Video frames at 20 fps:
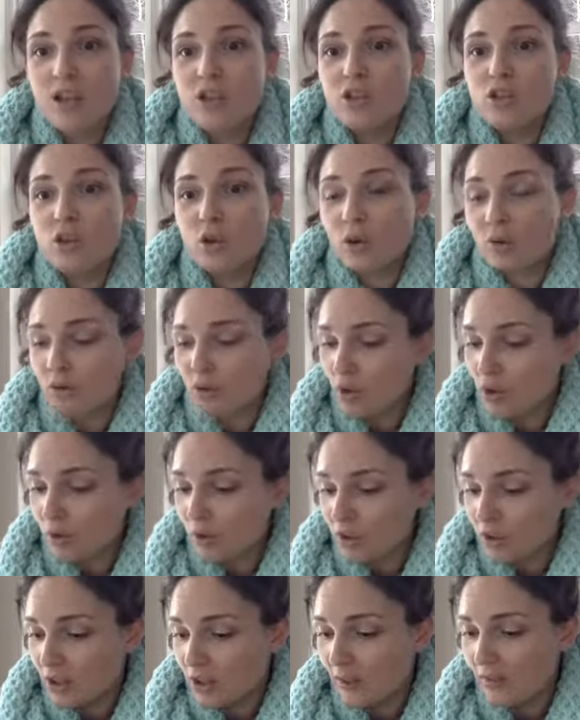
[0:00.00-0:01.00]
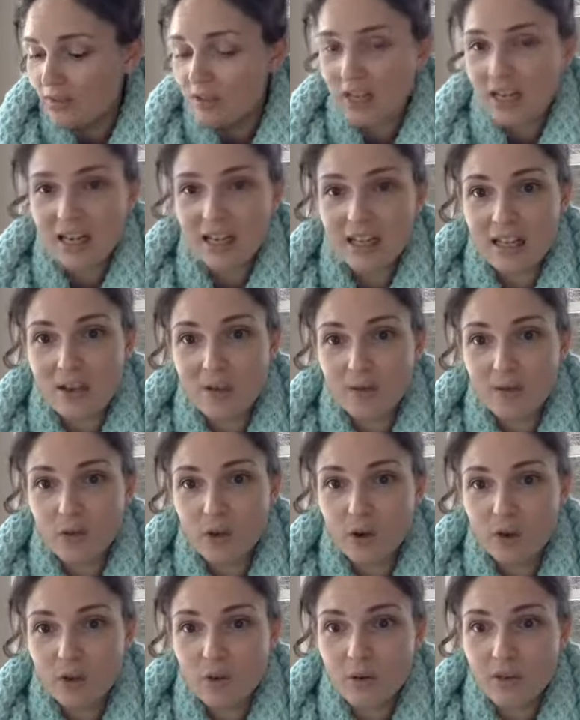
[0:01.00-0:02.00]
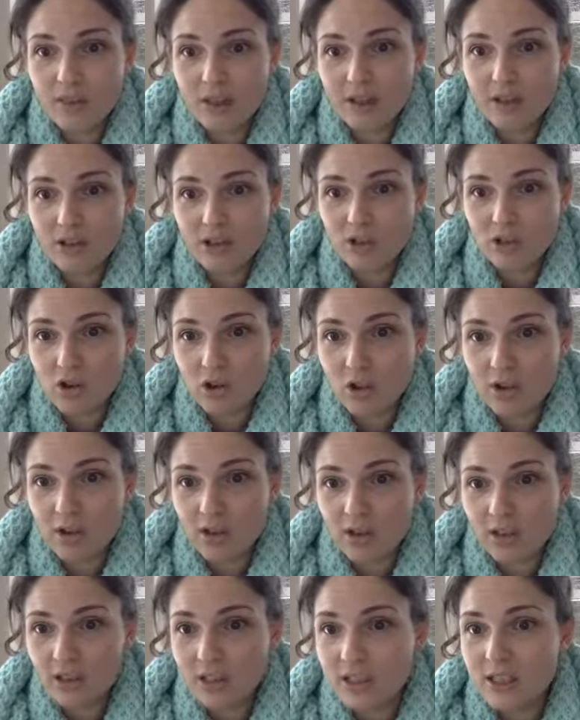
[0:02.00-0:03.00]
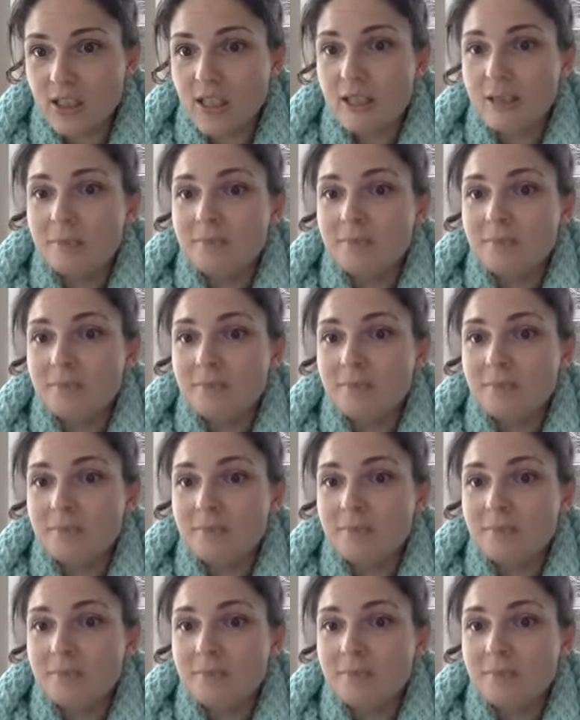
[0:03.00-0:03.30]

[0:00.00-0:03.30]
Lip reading: So if you were to have taken that $41,000